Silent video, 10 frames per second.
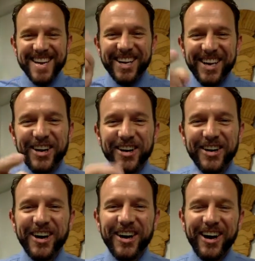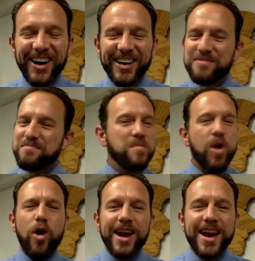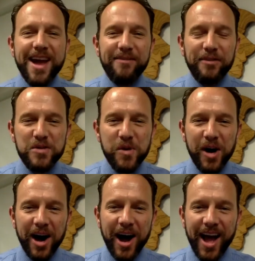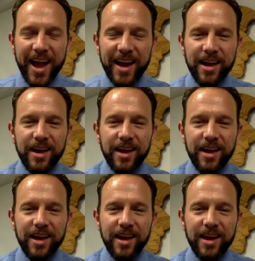Good morning, everyone.